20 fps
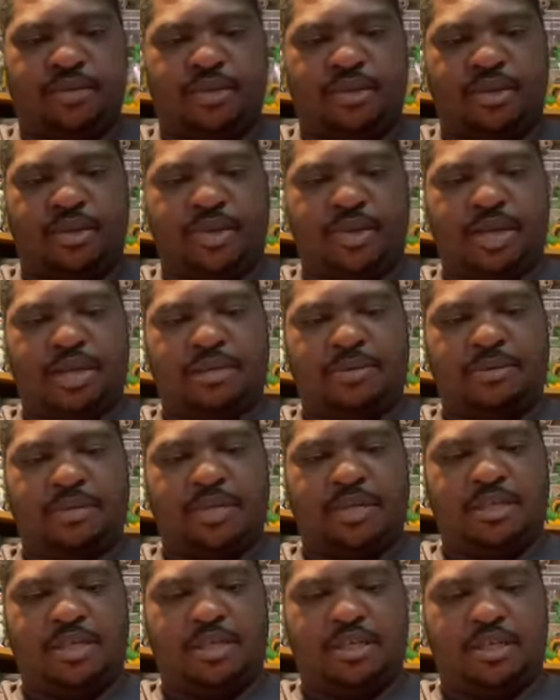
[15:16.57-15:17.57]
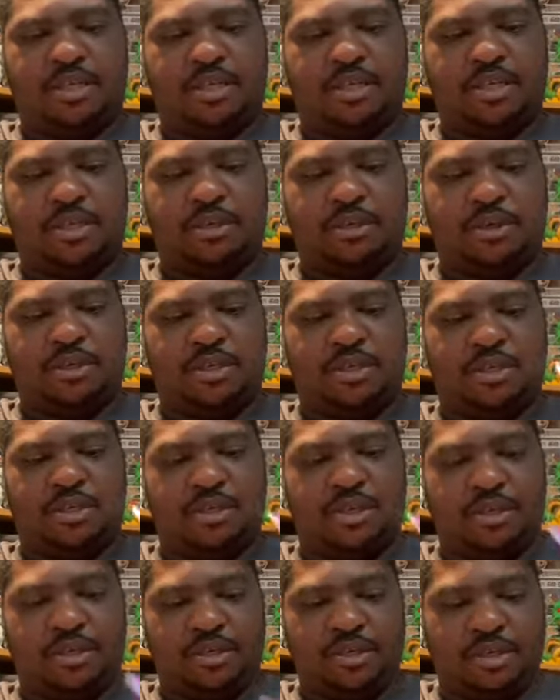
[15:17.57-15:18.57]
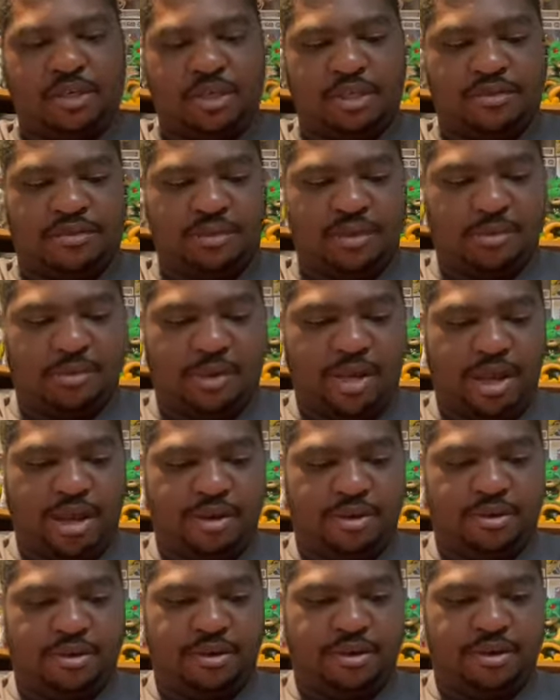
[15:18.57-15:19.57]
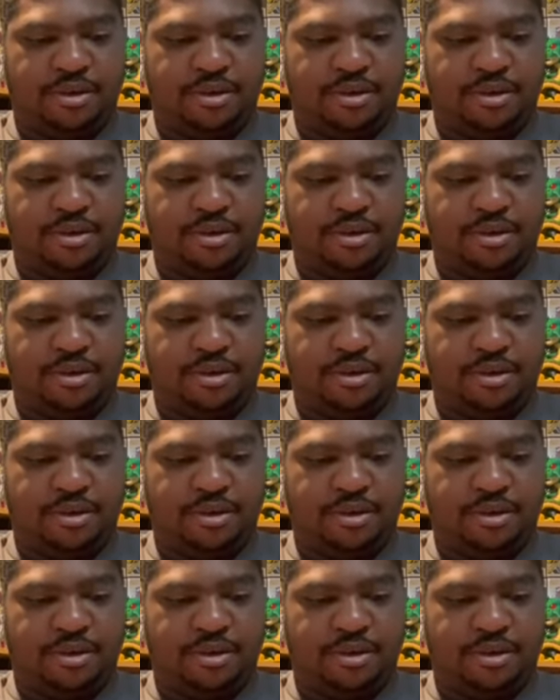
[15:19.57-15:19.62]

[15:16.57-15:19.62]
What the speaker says: I guess because it twists and turns, it doesn't really matter.